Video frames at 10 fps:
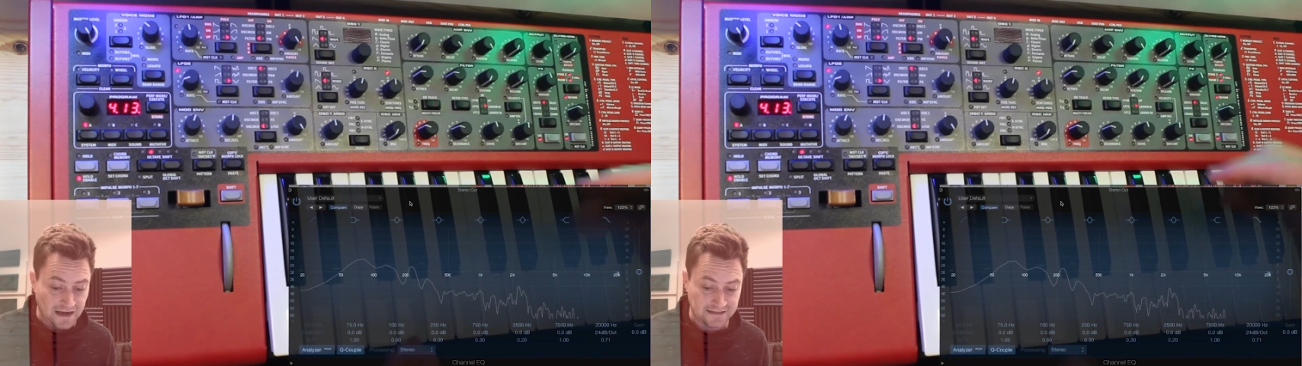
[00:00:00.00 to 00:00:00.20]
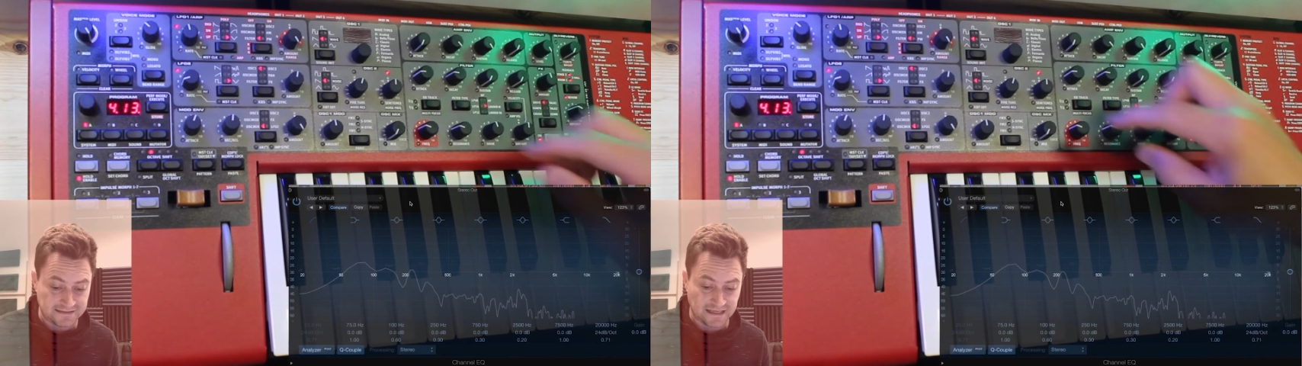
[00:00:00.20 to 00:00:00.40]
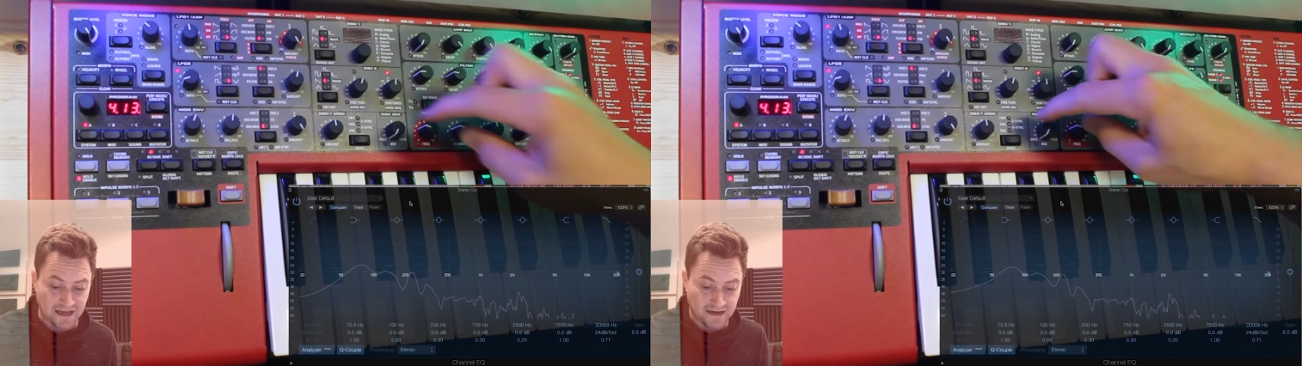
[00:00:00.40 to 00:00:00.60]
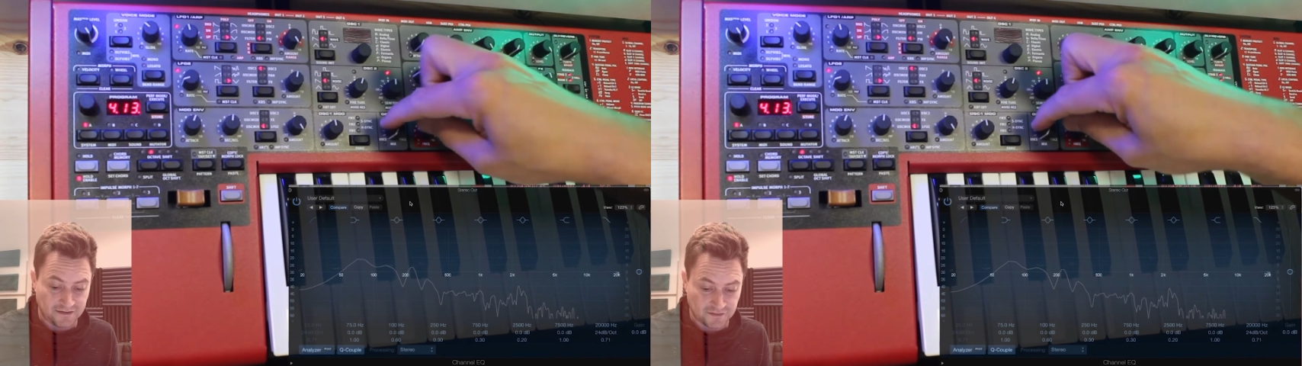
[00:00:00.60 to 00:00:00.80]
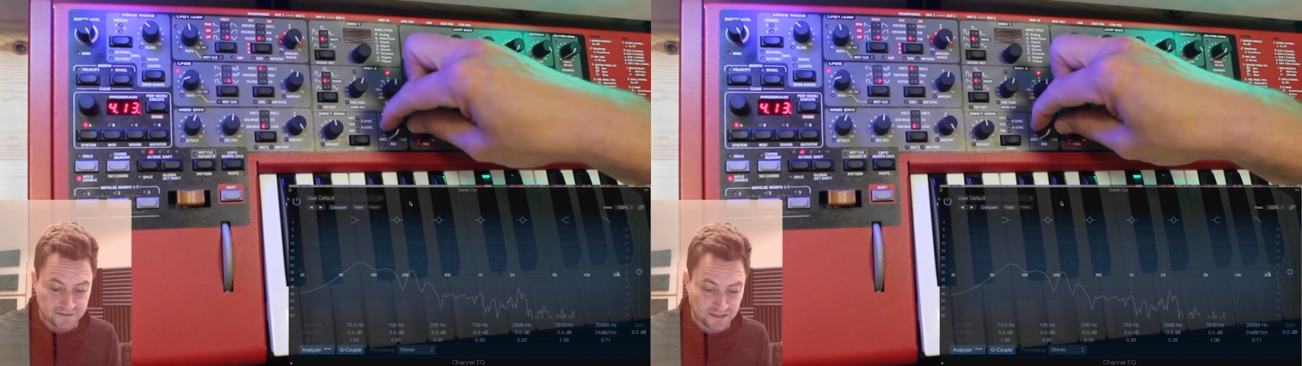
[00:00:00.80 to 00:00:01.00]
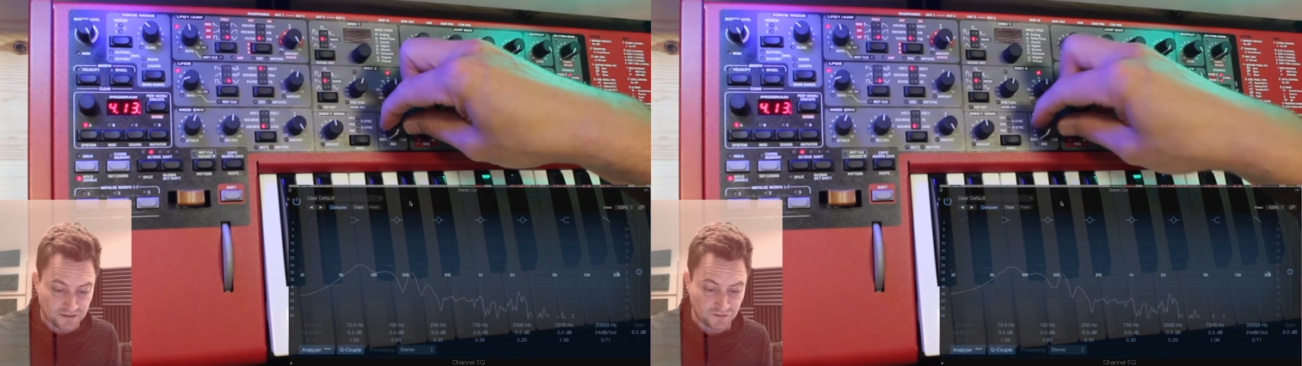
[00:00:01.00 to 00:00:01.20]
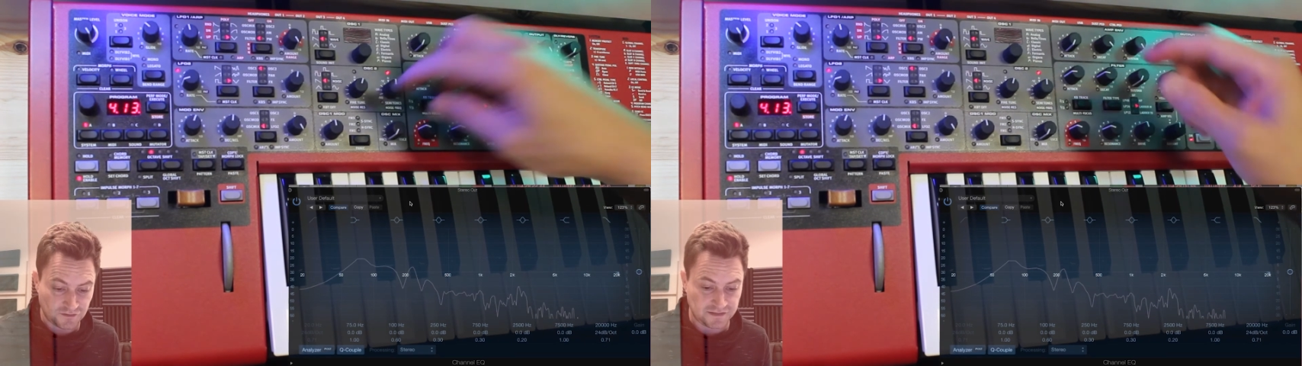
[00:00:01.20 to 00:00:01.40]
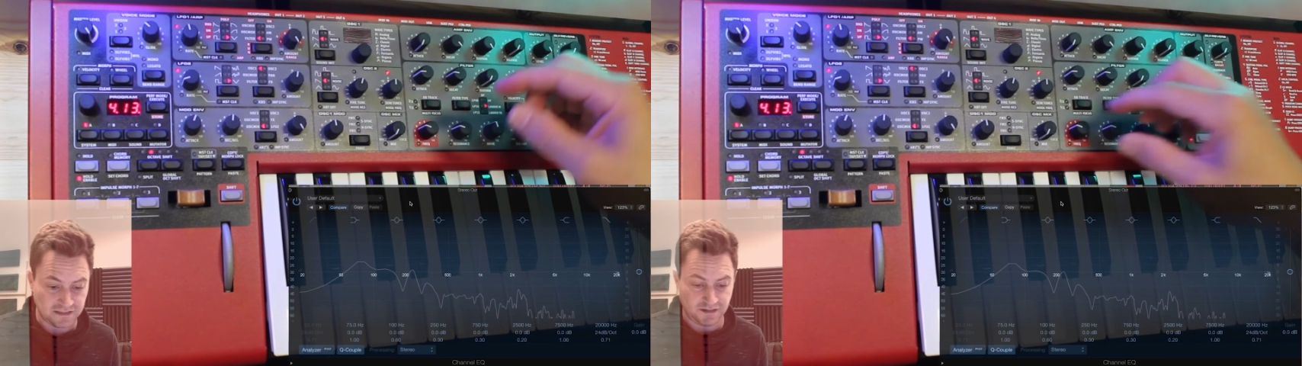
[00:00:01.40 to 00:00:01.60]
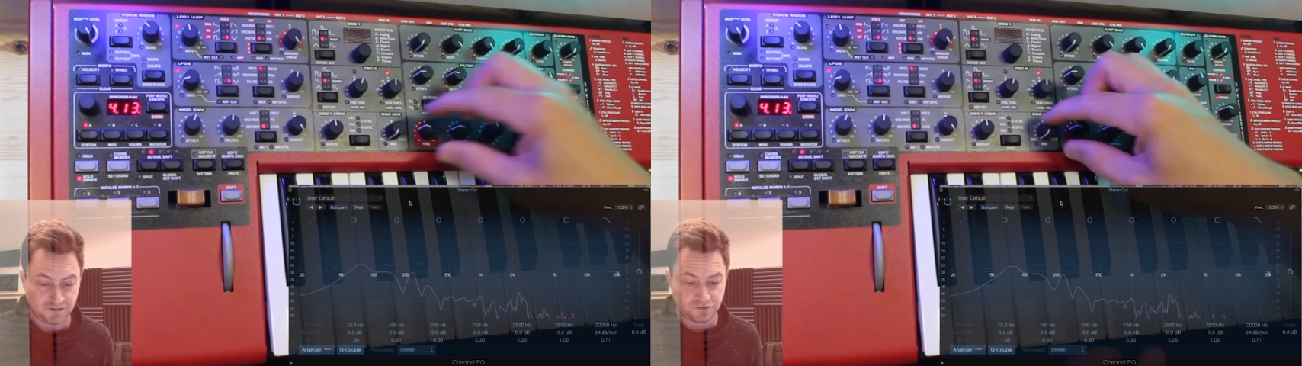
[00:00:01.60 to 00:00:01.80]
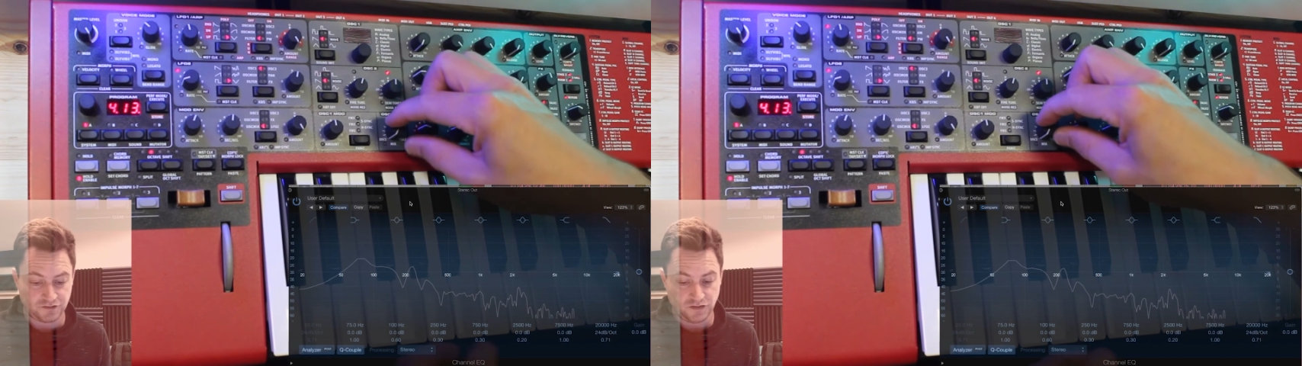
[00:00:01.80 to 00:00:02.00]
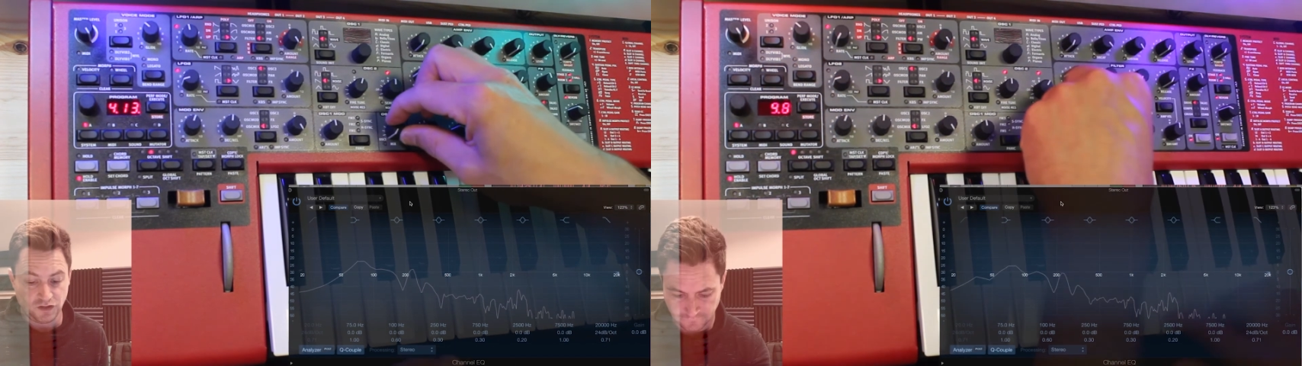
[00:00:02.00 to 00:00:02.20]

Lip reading: Let's add a second oscillator.